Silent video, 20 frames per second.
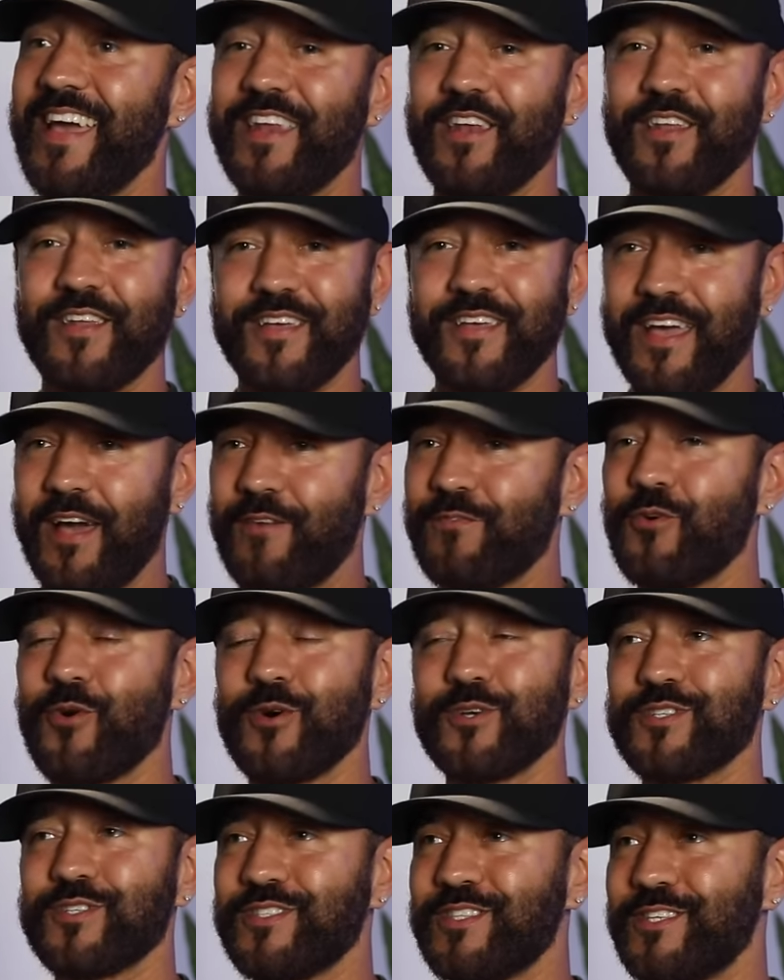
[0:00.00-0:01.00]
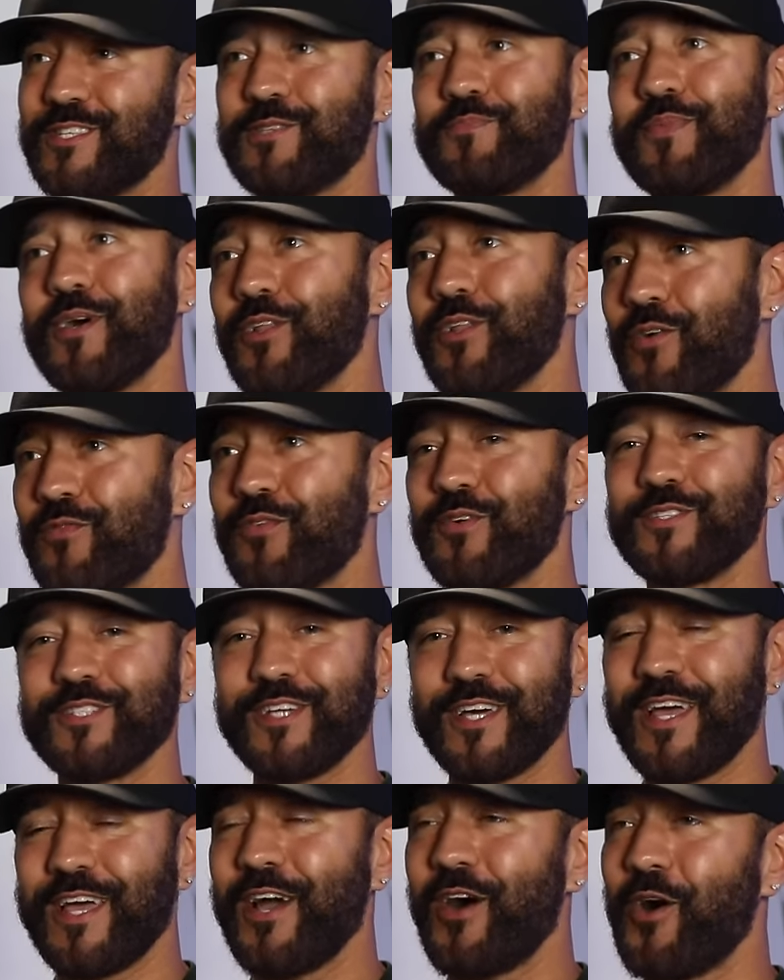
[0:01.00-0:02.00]
And of course the spillover is
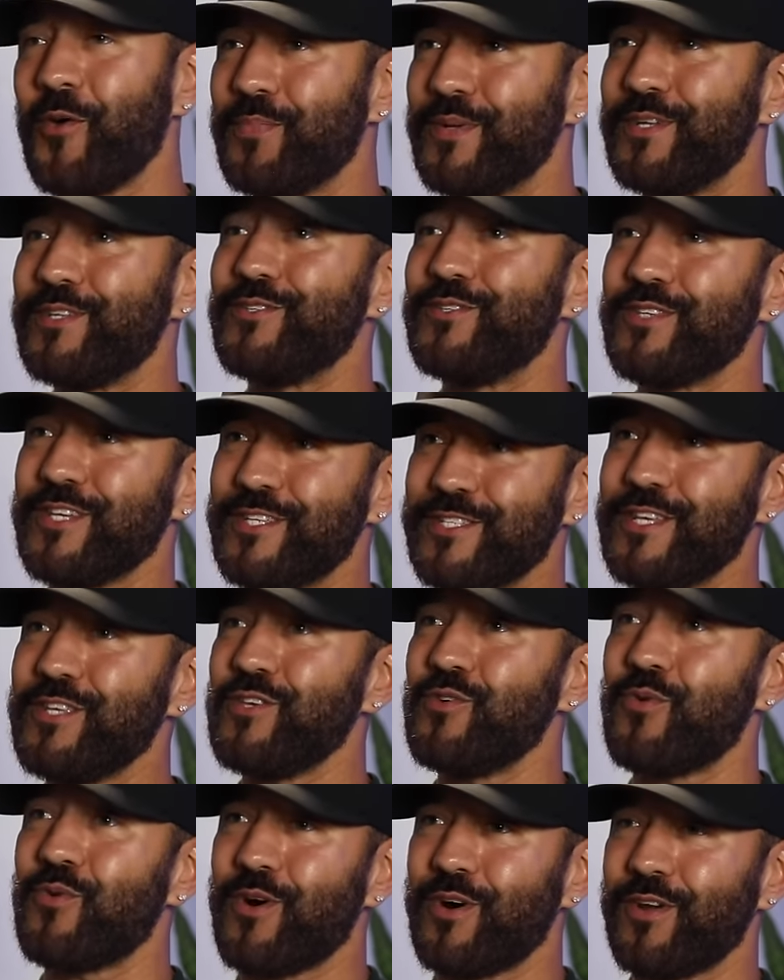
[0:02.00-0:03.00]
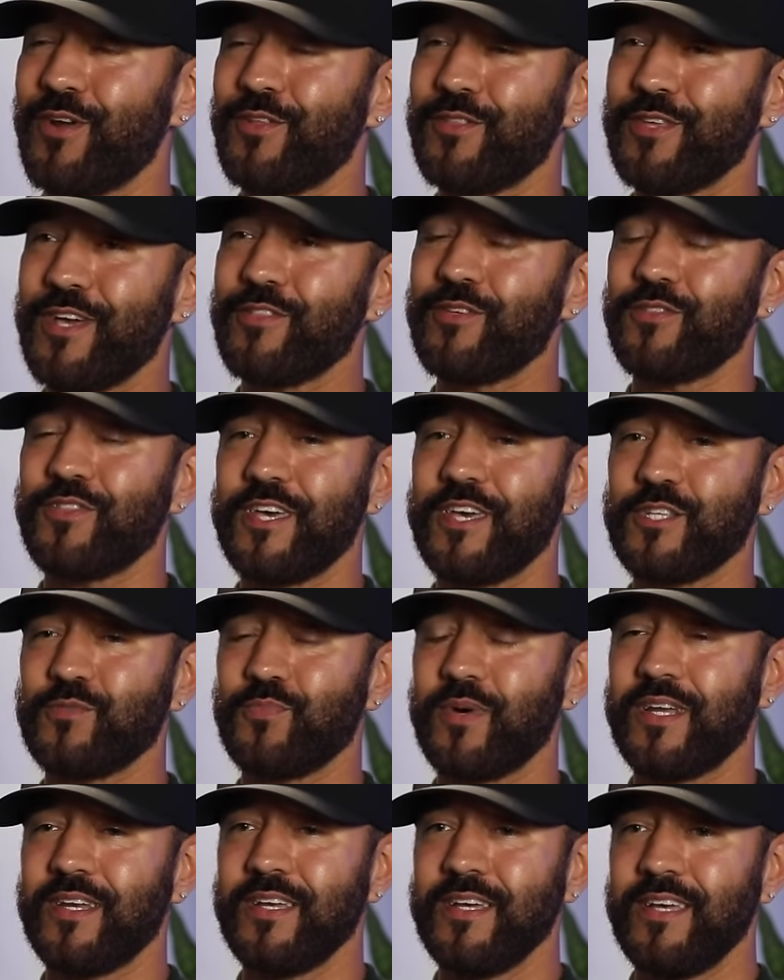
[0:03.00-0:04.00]
going to help and continue on all the other
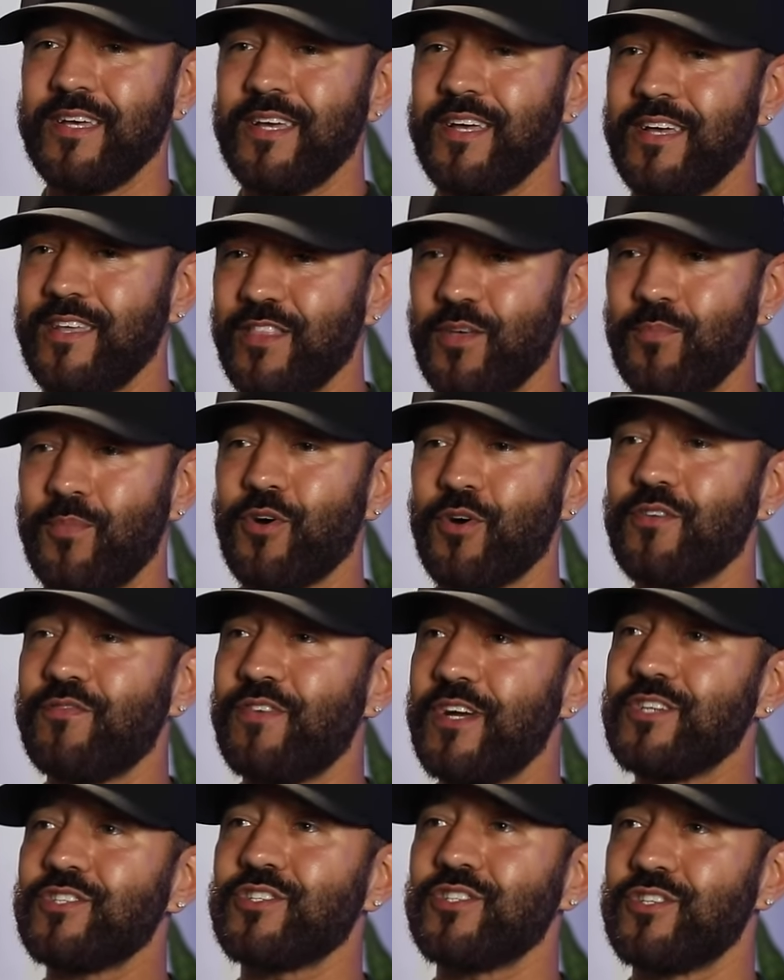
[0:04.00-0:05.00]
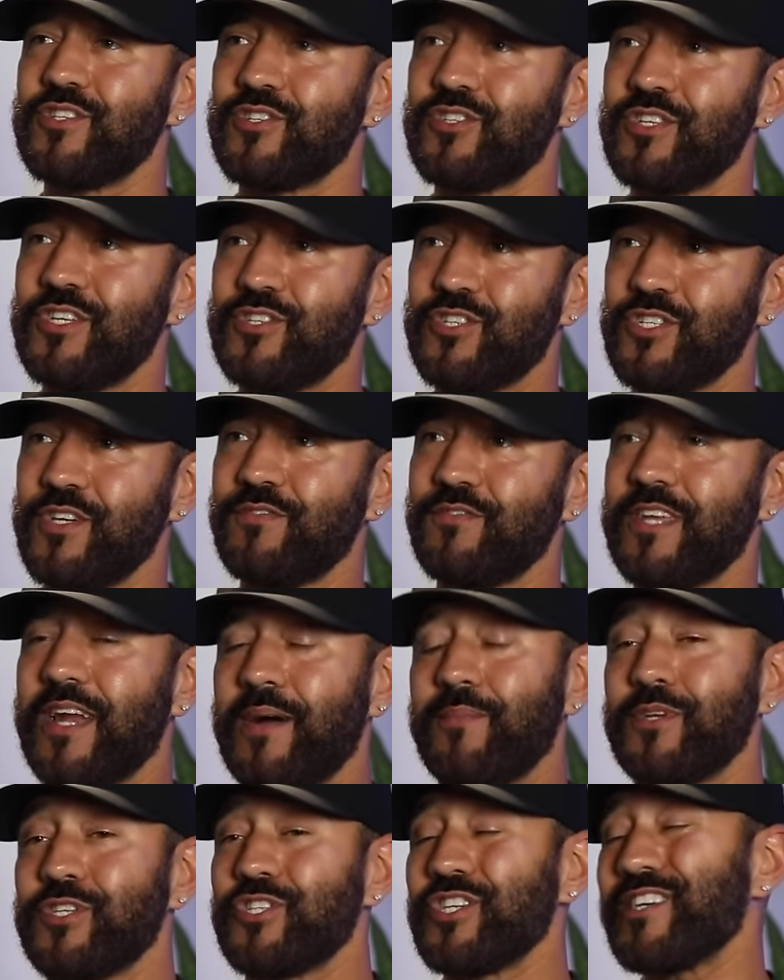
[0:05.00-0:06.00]
things, but the motivation is, is shifted.
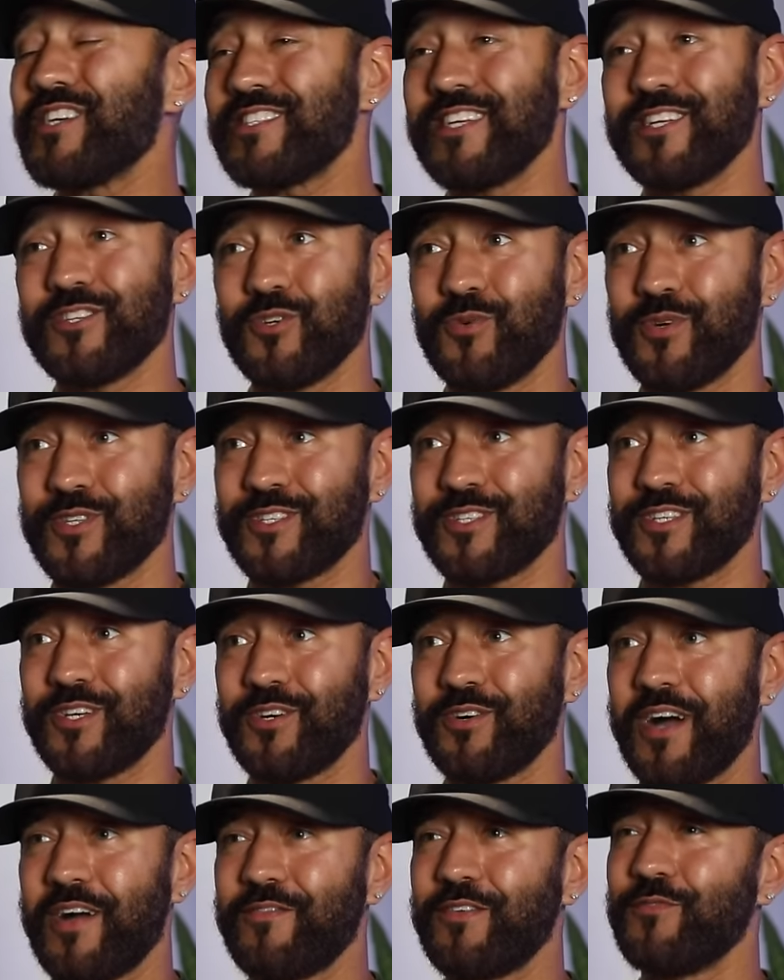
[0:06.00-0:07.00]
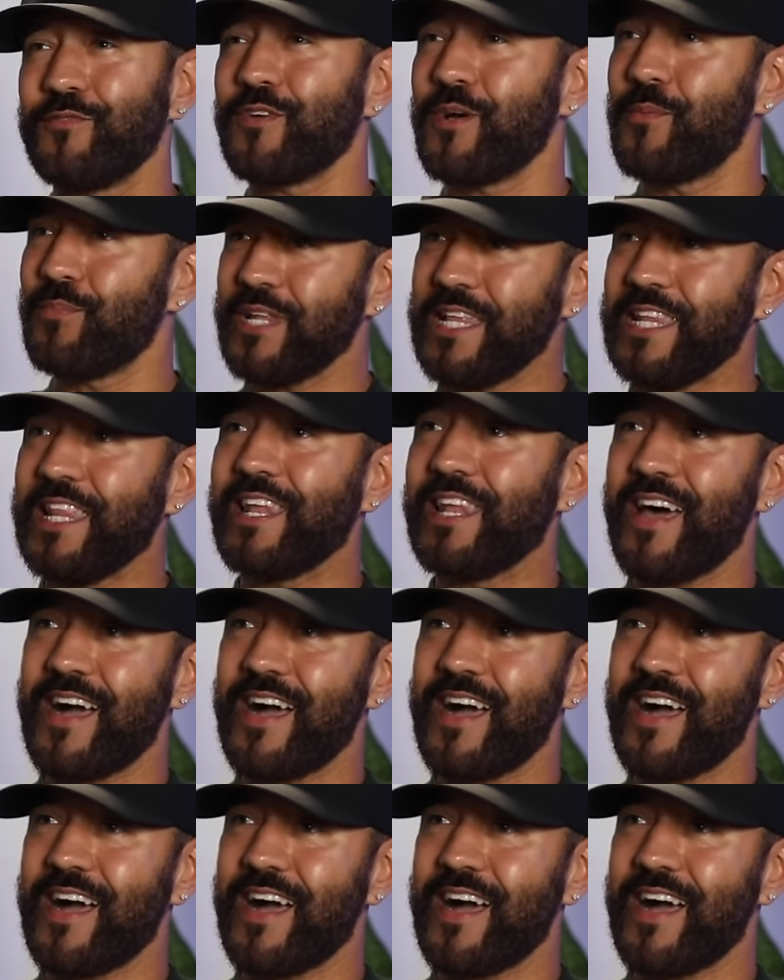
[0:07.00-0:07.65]
I'm adjusting to it still. I haven't completely